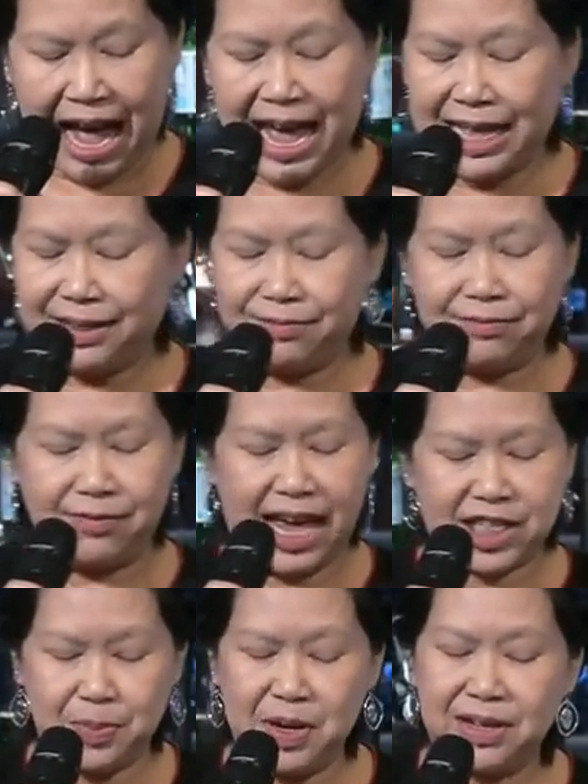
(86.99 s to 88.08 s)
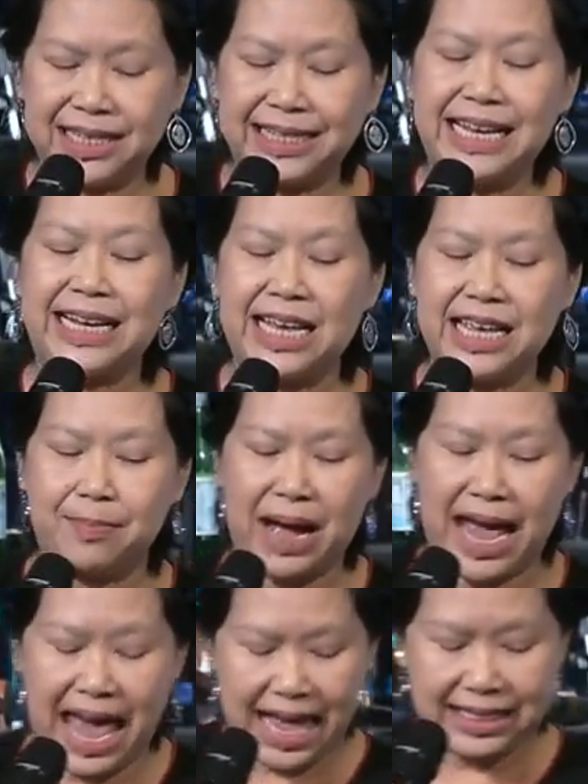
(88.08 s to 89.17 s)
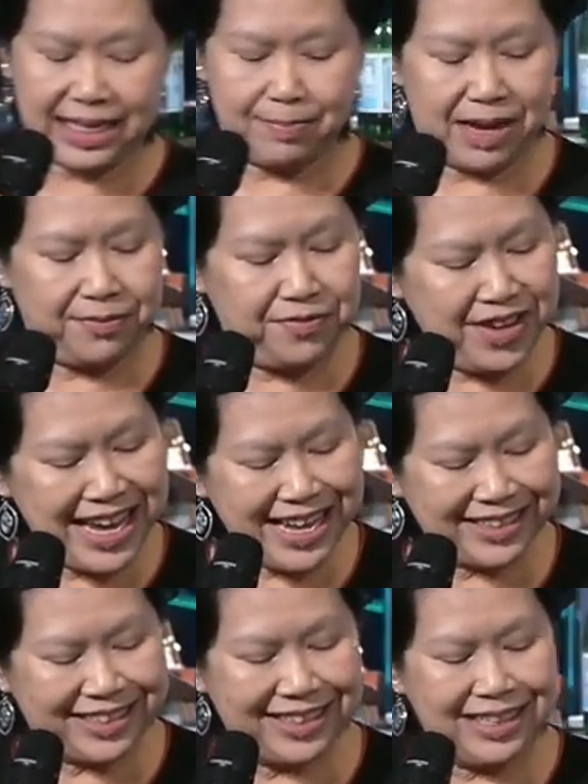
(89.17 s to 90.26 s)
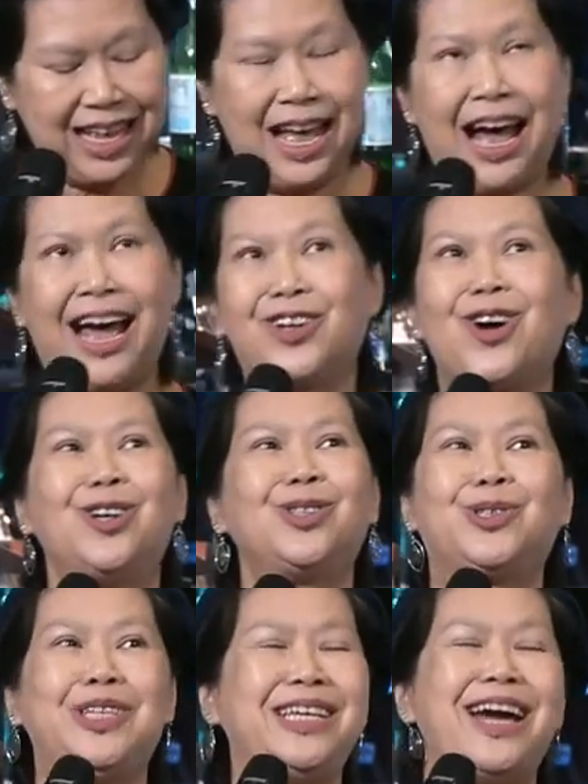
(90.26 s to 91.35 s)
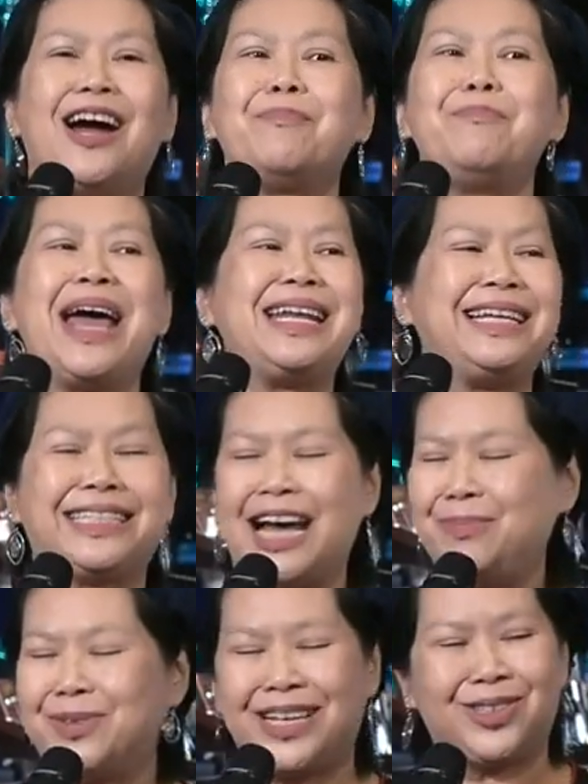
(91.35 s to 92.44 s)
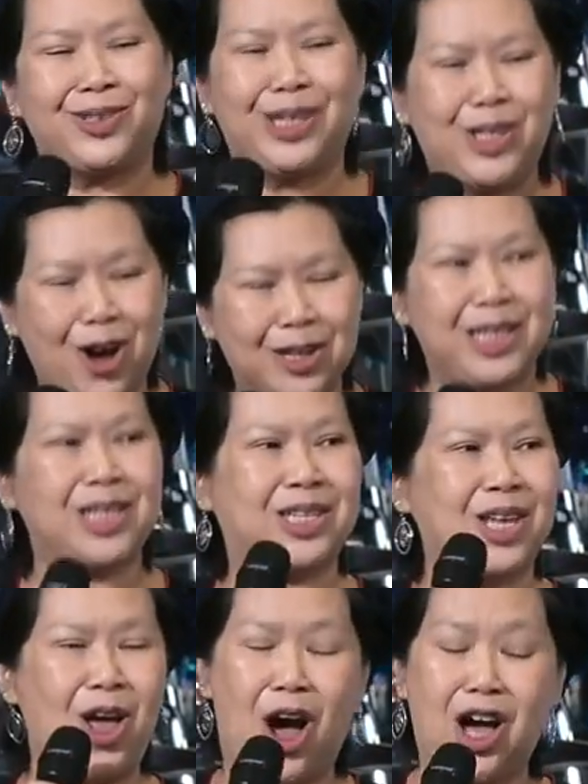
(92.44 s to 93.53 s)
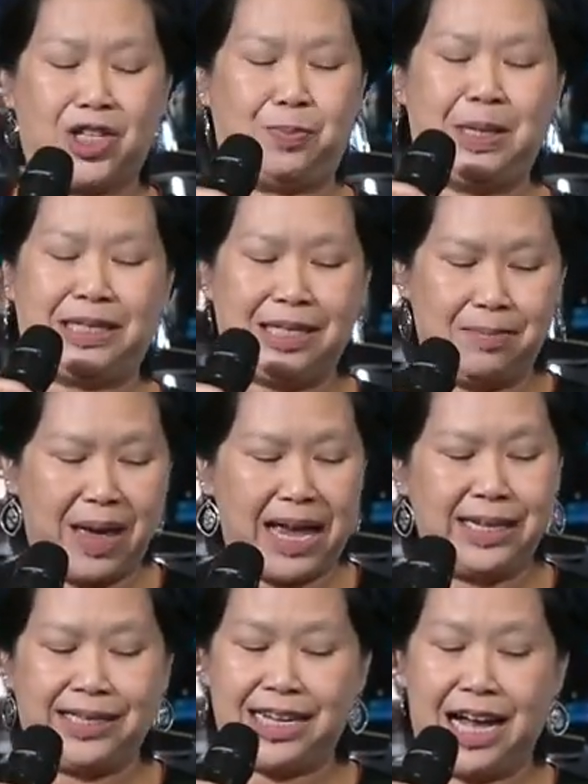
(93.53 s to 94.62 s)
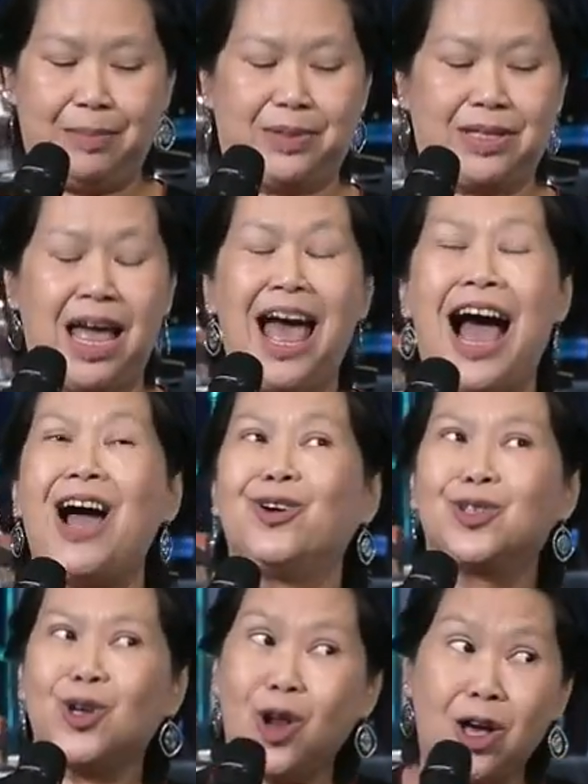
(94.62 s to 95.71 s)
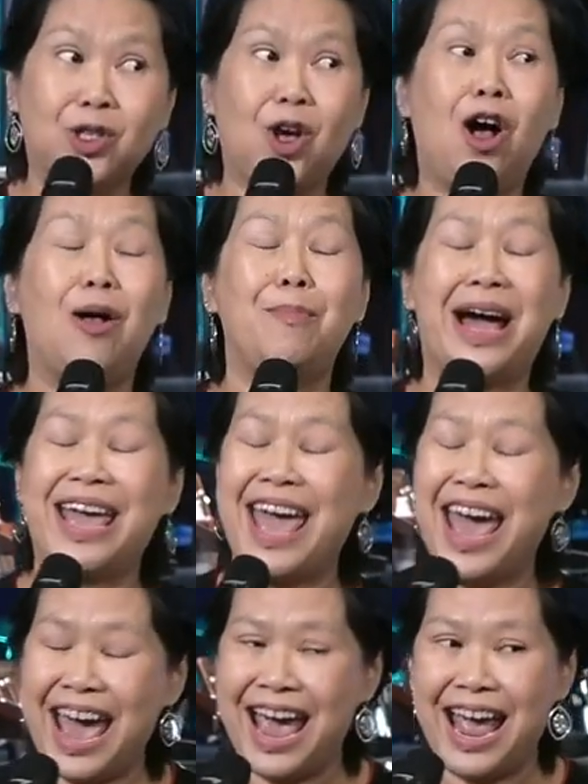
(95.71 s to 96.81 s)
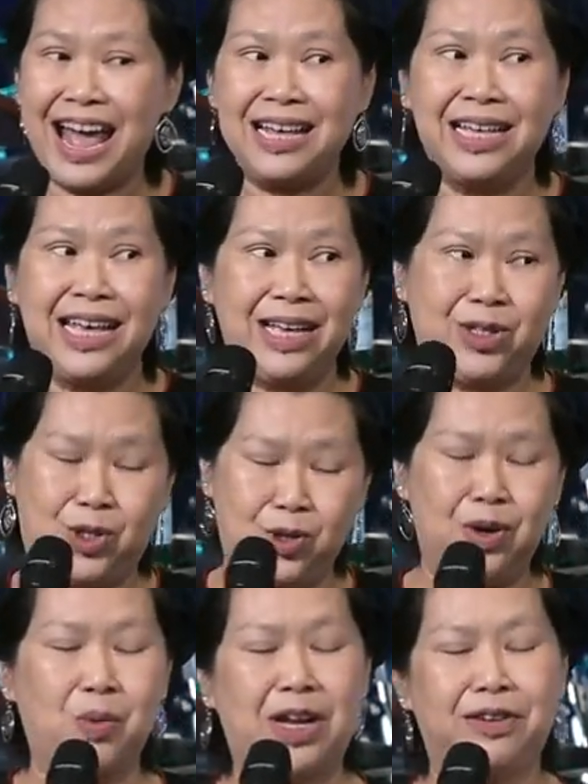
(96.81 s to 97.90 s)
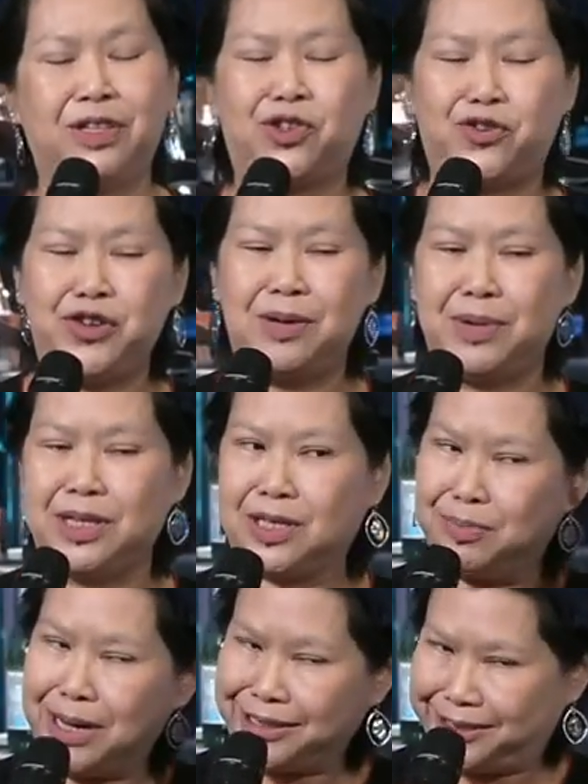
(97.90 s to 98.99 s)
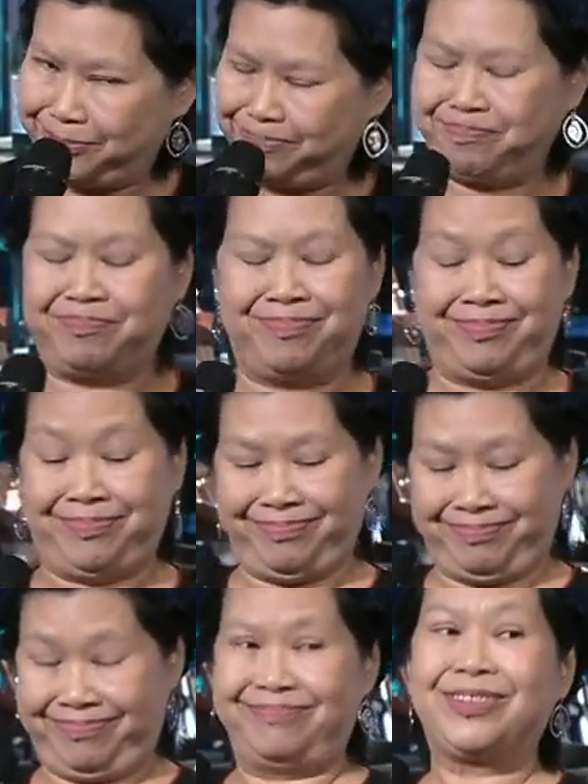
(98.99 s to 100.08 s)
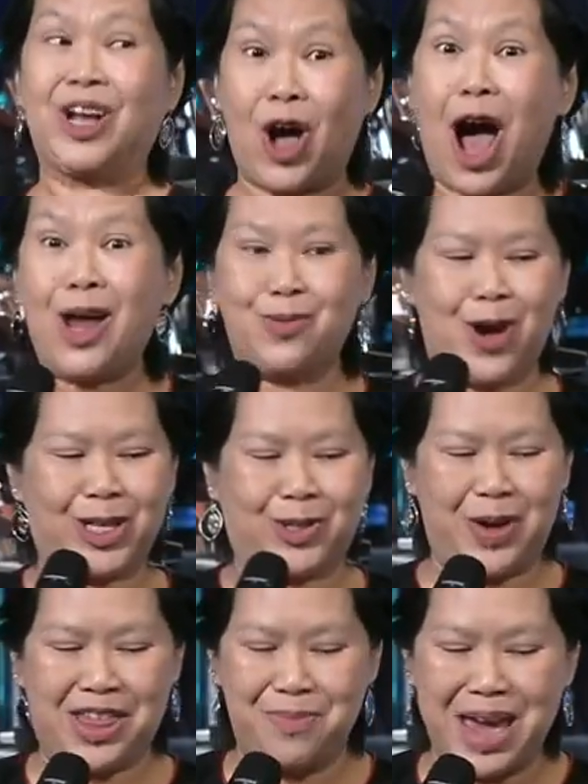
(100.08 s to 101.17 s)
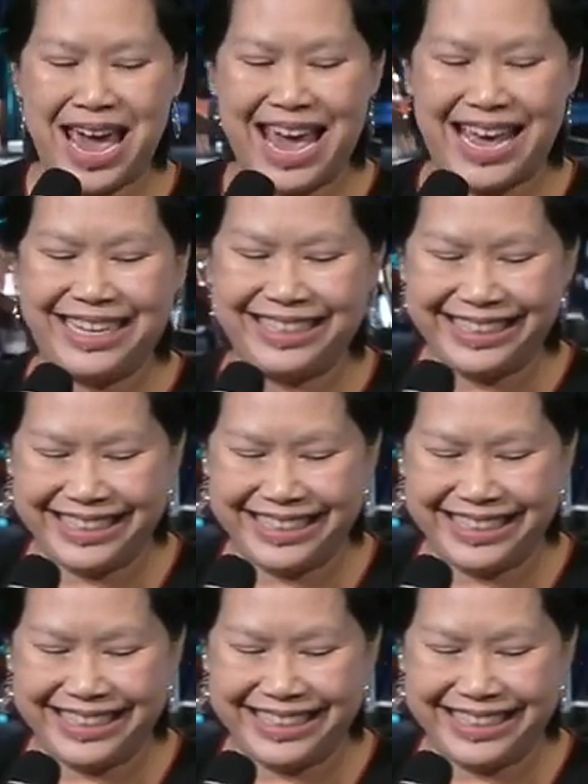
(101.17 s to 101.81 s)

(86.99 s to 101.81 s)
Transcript: I had experienced tingling in my hands and my feet. I had gone to ER many times and to the doctor's hospital many times. I also lost all my hair during one of the treatments, but God was with me.